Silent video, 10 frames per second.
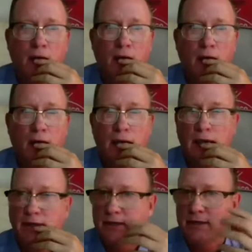uh
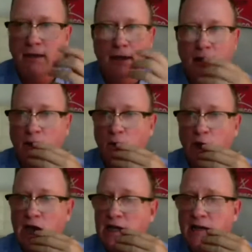it's you know,
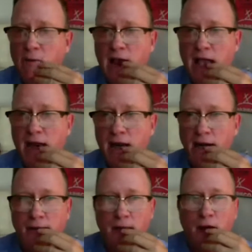luckily we had
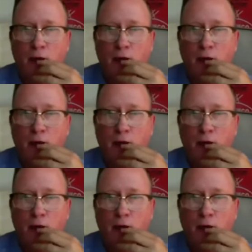a,